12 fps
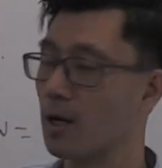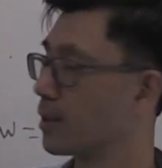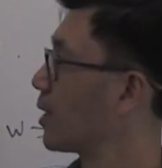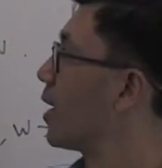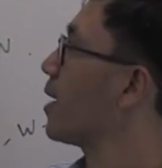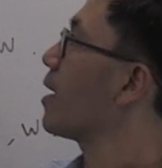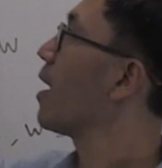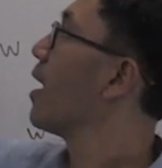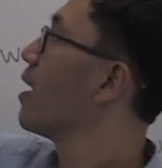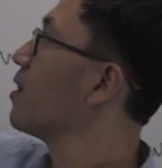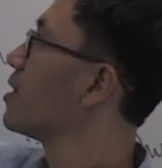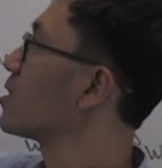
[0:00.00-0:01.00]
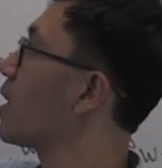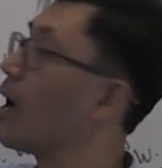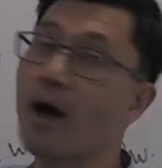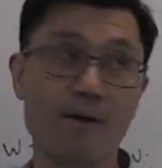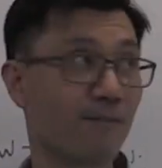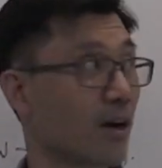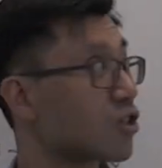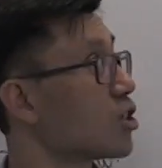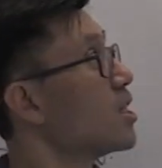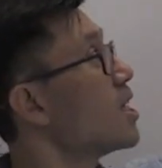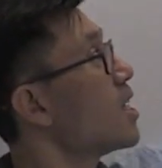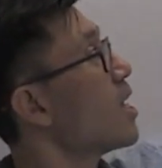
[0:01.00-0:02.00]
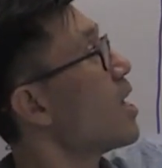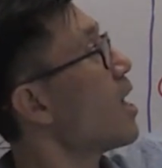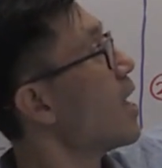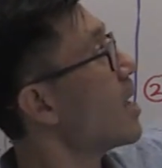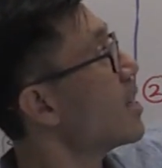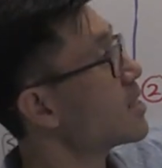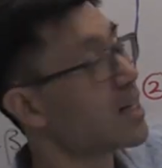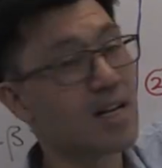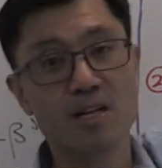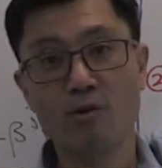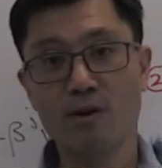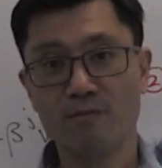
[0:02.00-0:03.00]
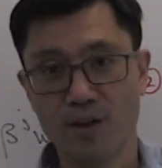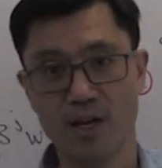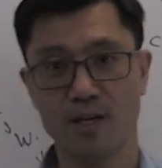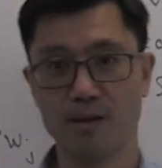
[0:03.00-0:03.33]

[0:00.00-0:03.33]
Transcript: okay, this uh, function here is linear in v.